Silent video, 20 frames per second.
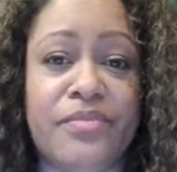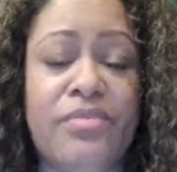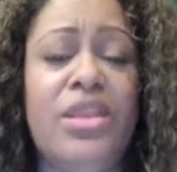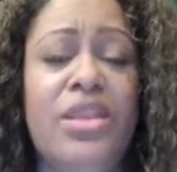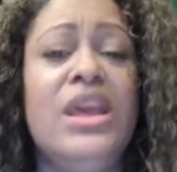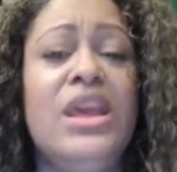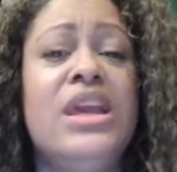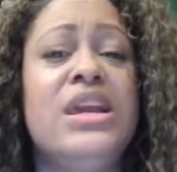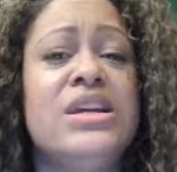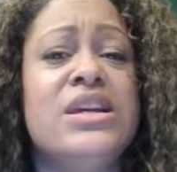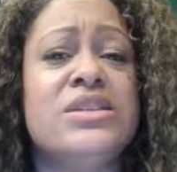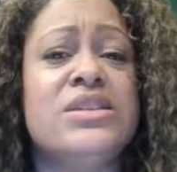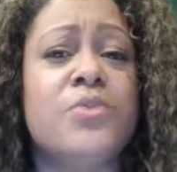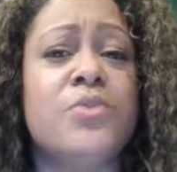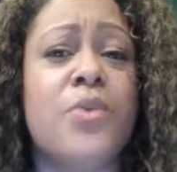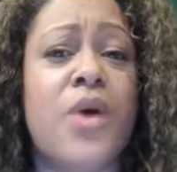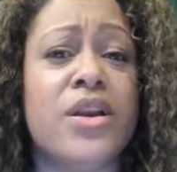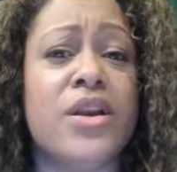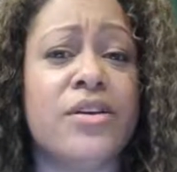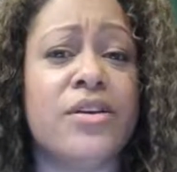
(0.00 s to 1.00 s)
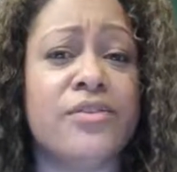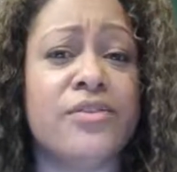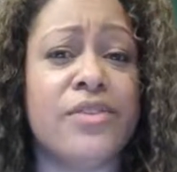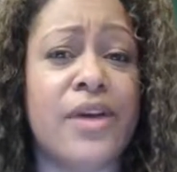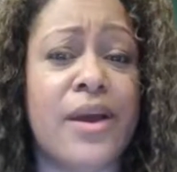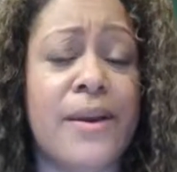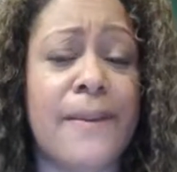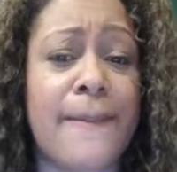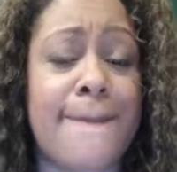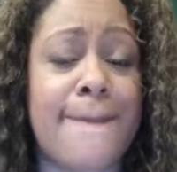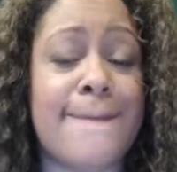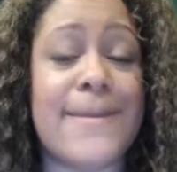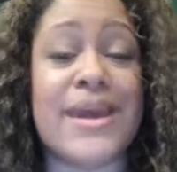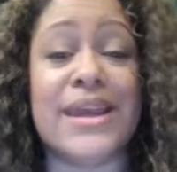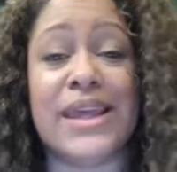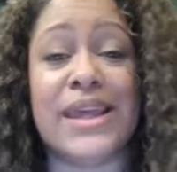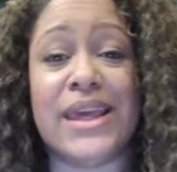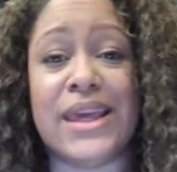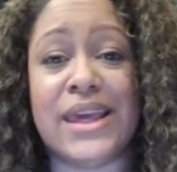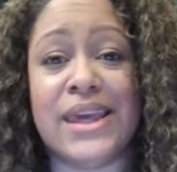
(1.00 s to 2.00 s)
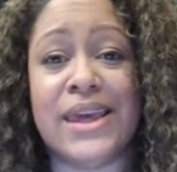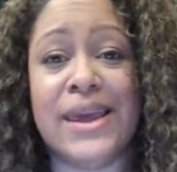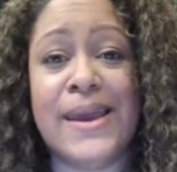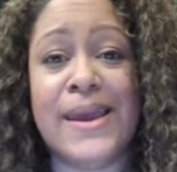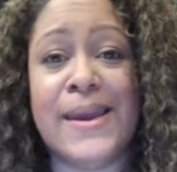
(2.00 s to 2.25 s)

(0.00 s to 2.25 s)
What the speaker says: He is one of many,